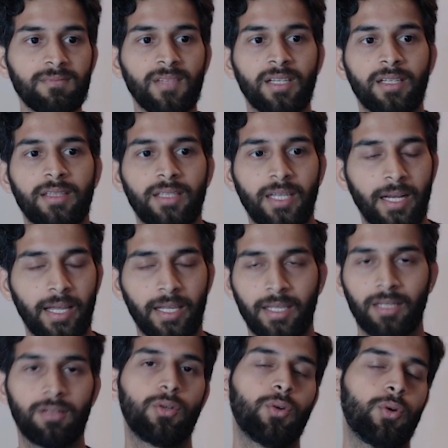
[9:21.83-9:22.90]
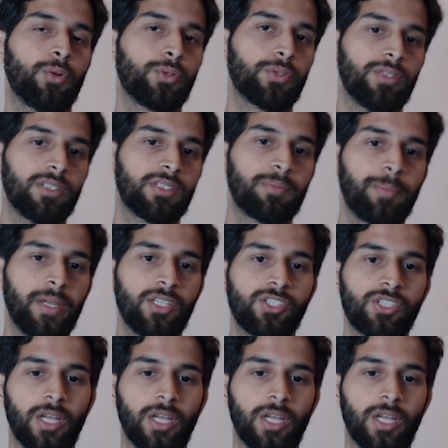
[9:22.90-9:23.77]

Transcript: then I can go to this page